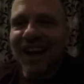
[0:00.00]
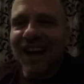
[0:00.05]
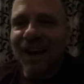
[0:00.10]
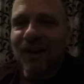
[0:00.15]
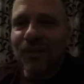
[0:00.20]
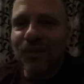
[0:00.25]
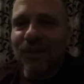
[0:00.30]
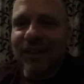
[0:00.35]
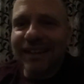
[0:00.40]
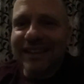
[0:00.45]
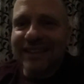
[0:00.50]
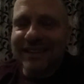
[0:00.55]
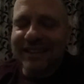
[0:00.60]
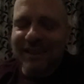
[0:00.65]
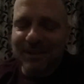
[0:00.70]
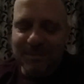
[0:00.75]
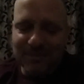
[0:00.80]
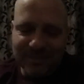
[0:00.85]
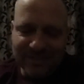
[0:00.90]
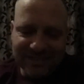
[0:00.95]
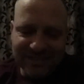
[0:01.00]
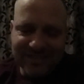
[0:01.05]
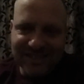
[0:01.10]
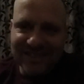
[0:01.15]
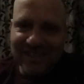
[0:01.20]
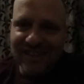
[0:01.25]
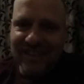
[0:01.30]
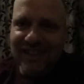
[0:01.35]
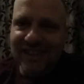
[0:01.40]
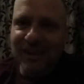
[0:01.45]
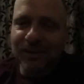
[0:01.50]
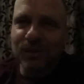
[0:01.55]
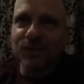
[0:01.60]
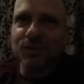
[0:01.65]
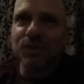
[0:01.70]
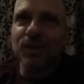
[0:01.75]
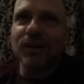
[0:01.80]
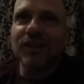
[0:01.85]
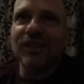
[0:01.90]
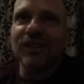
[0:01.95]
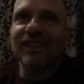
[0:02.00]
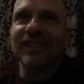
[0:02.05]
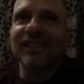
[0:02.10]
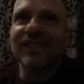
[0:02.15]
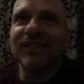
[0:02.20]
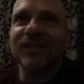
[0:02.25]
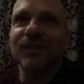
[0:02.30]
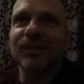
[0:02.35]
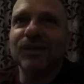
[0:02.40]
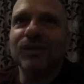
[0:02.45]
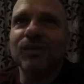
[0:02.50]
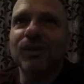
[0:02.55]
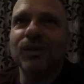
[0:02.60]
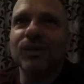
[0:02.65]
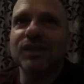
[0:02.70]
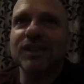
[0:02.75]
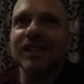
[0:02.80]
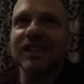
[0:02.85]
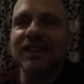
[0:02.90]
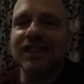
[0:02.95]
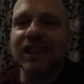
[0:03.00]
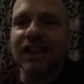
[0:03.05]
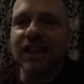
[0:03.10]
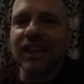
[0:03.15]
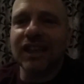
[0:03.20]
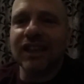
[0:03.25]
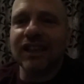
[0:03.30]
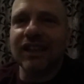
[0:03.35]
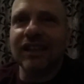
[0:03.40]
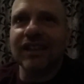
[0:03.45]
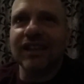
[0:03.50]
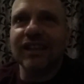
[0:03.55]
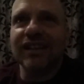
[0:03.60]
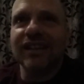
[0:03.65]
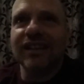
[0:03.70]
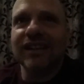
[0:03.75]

I wanted some. And it was what? what was it? Chicken,